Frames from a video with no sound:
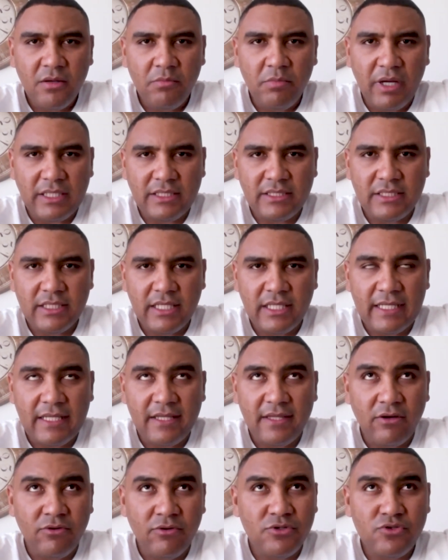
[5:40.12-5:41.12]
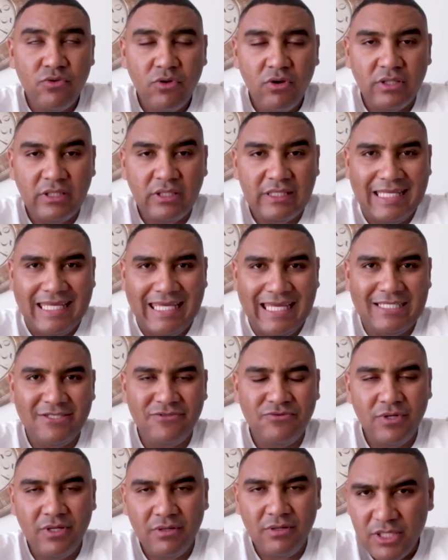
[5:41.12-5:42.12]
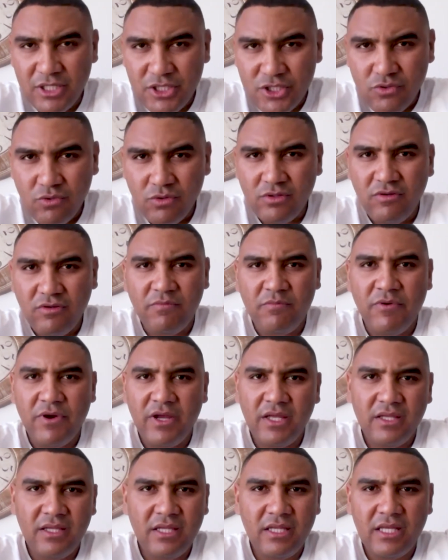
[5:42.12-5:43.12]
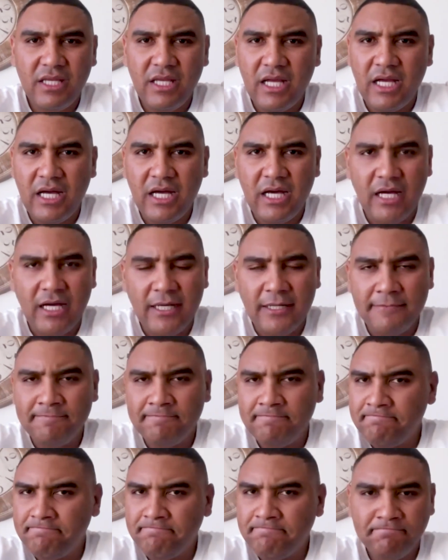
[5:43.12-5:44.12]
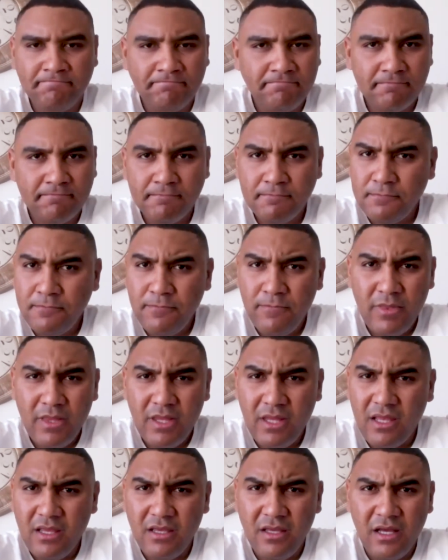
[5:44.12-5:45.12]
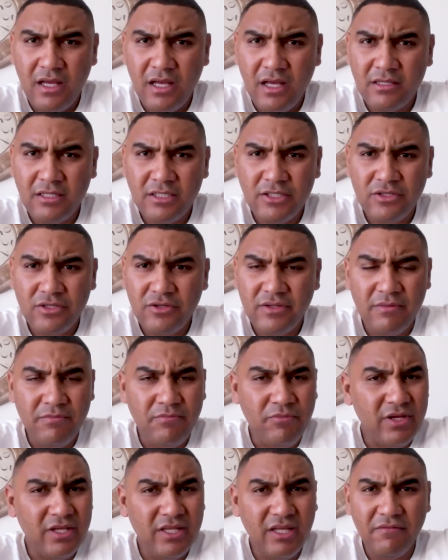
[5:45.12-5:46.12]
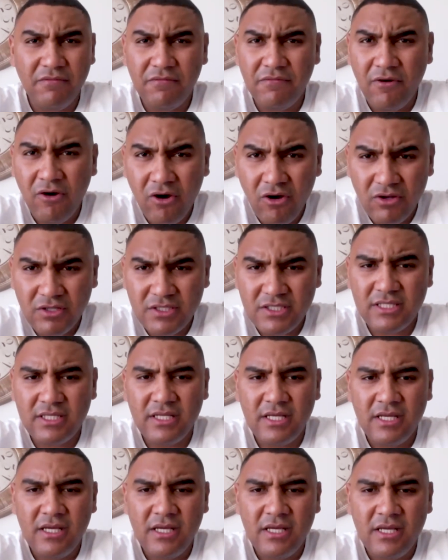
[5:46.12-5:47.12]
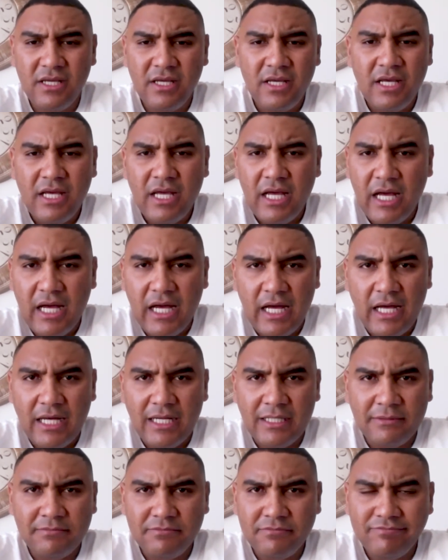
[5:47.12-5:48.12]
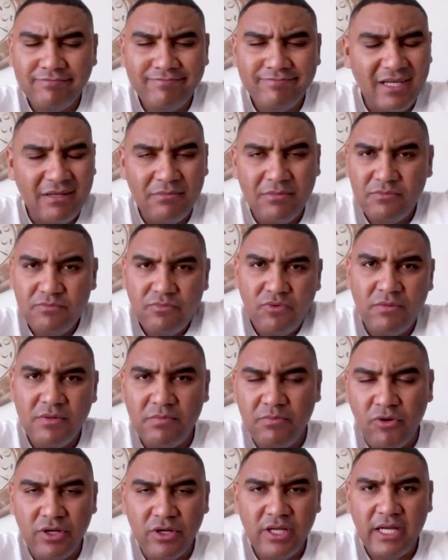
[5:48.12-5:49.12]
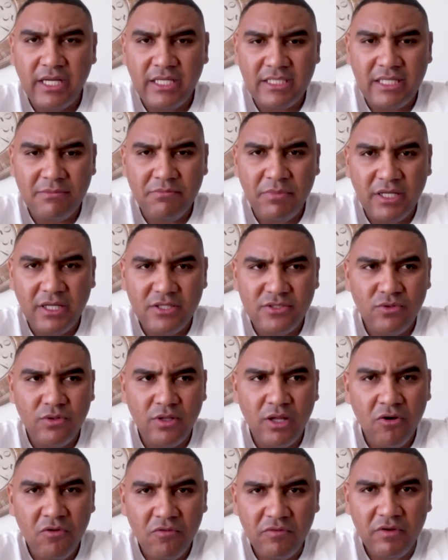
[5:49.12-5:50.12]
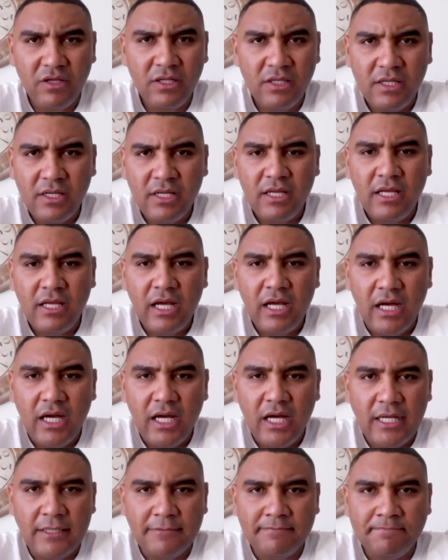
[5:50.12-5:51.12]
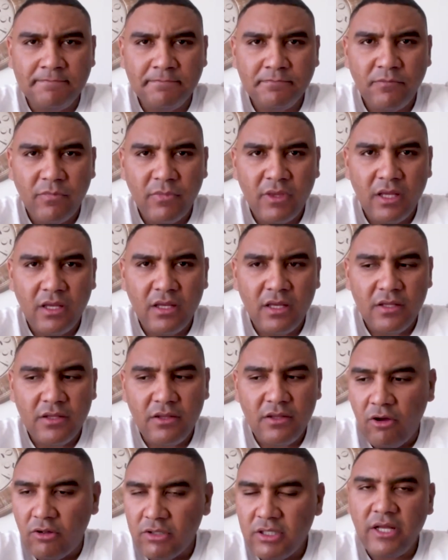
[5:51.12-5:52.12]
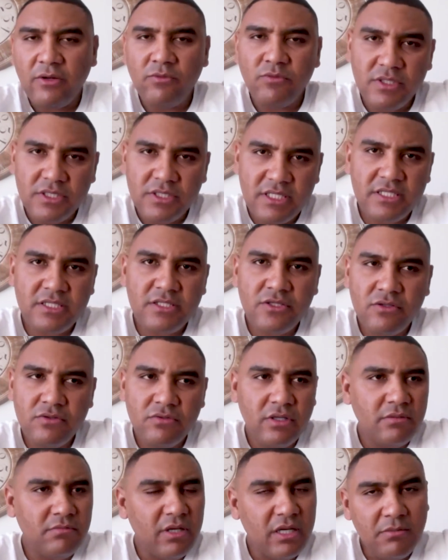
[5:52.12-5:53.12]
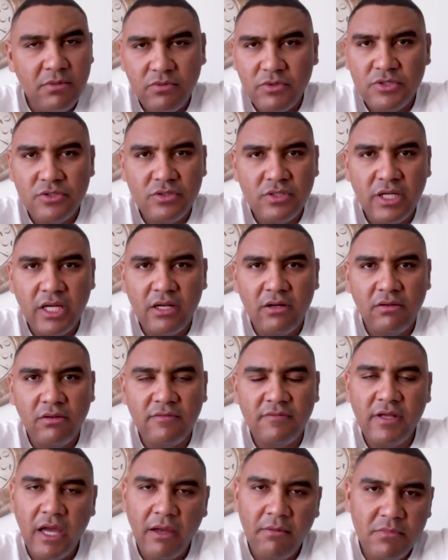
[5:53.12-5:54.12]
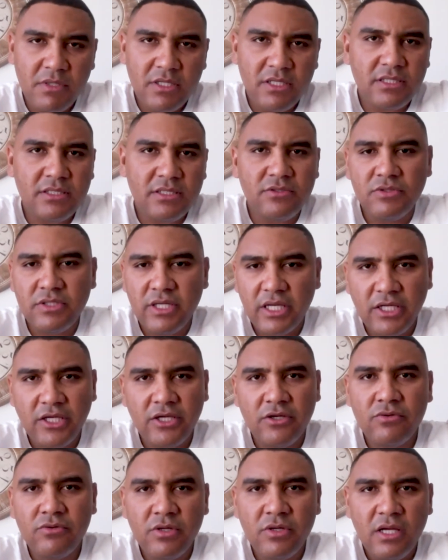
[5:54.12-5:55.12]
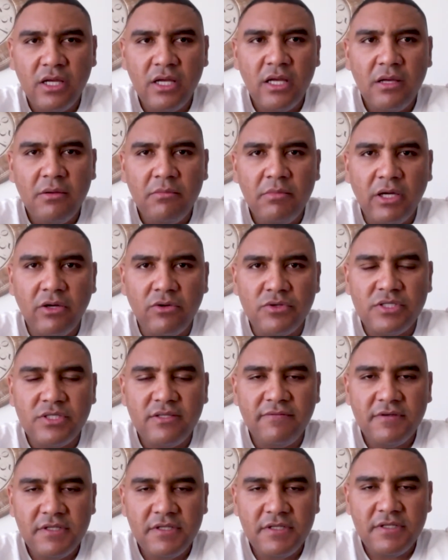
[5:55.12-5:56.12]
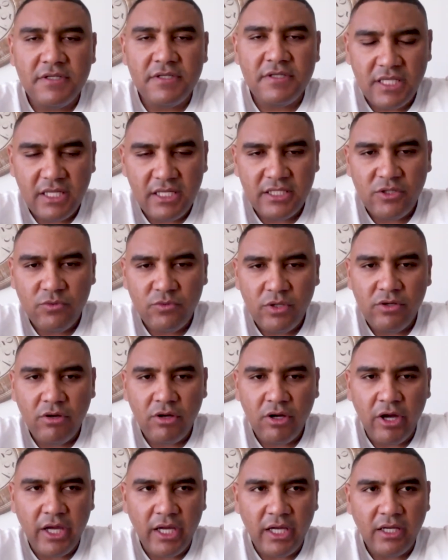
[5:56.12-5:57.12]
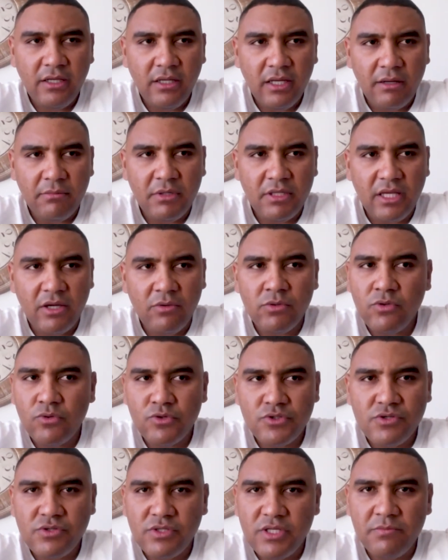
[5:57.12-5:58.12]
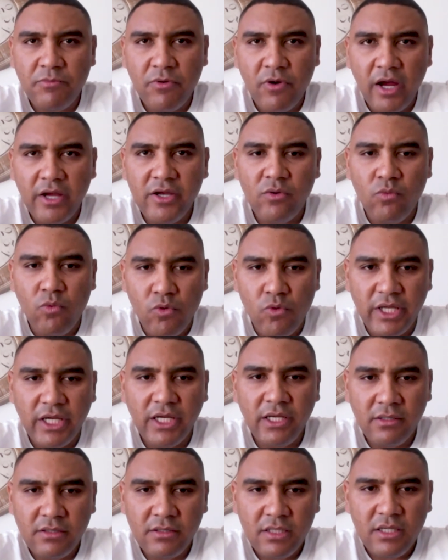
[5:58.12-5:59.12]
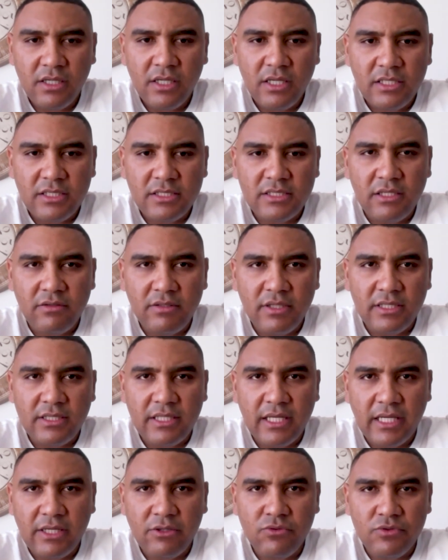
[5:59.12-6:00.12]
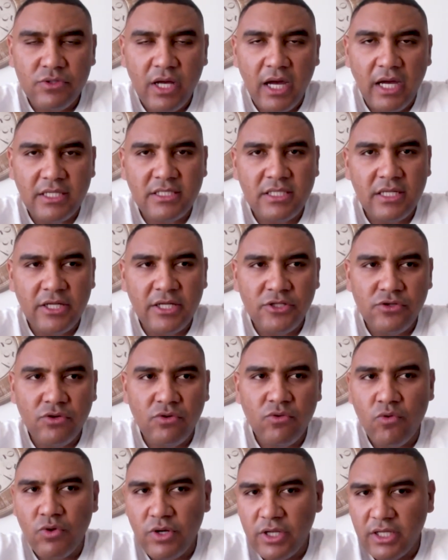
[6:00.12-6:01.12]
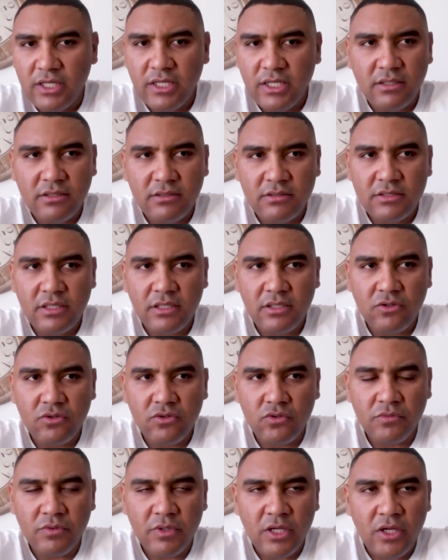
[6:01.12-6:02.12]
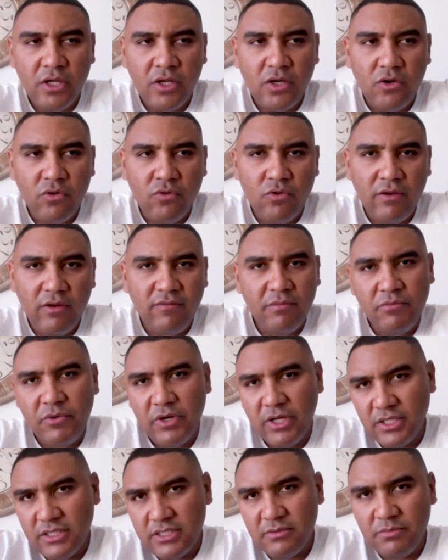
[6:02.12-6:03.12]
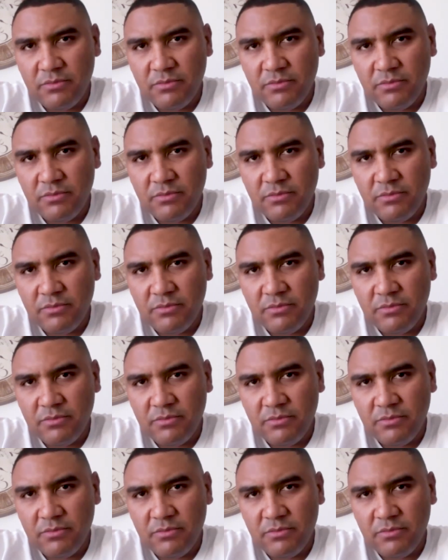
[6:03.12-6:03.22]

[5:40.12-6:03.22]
But those who are extremely short of breath, um, uh, you know, they're breathing fast, um, probably body aches and pains all over. Um, the hotline would assist you, and maybe we should get all of the ambulance to take you because the facility where you're going, I mean, they would also need prior warning so that they could isolate you accordingly. So whoever brings the